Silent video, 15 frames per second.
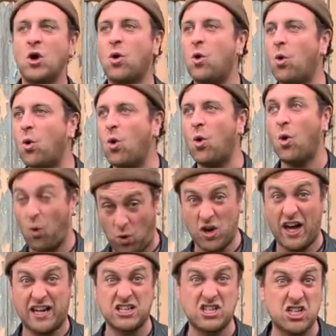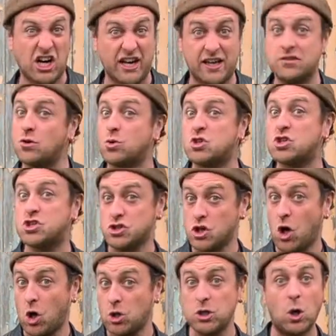or like a giant, or
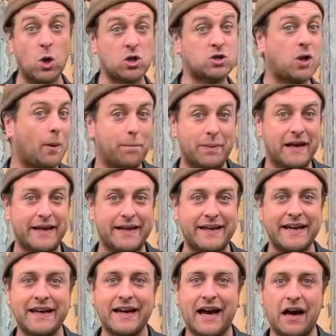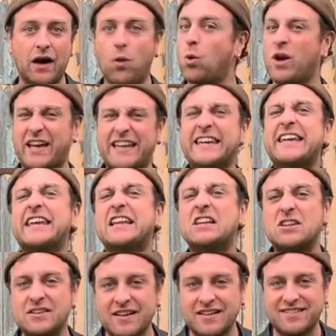troll, or goblin, or like an
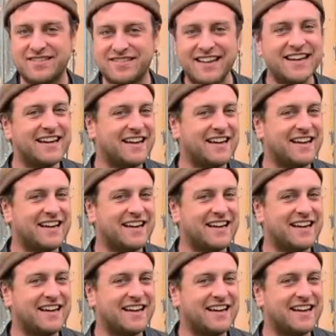illness.